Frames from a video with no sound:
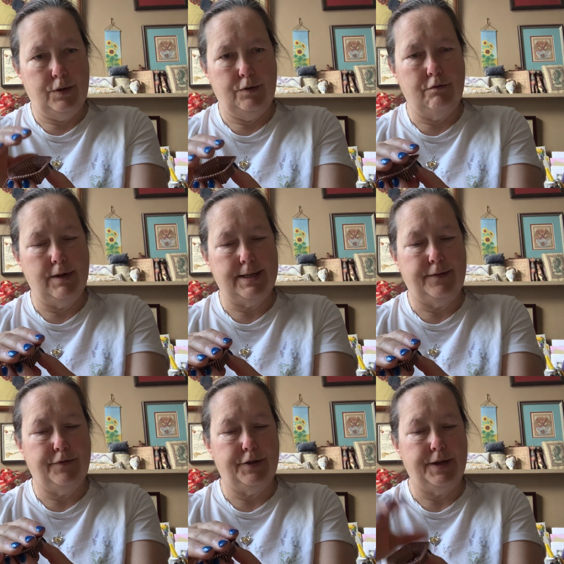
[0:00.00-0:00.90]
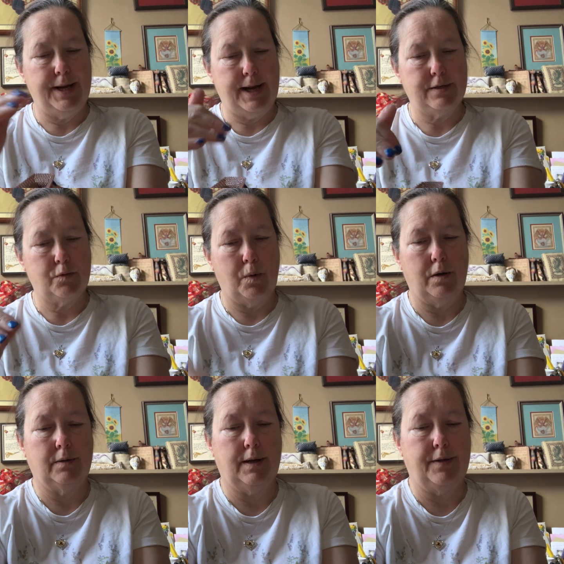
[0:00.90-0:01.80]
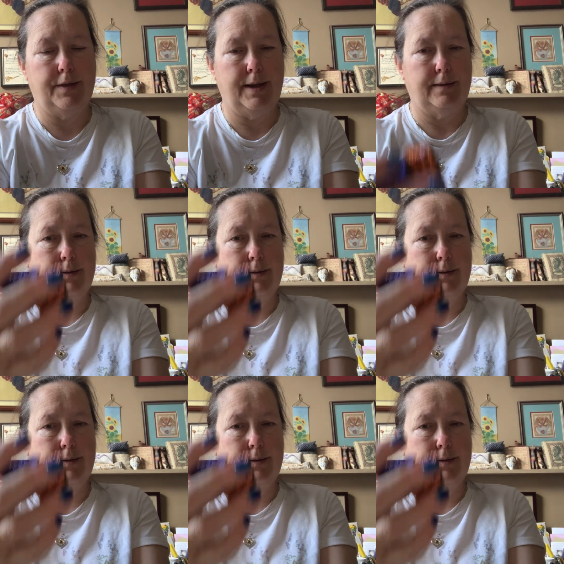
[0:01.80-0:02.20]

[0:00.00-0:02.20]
ready for the next one, and then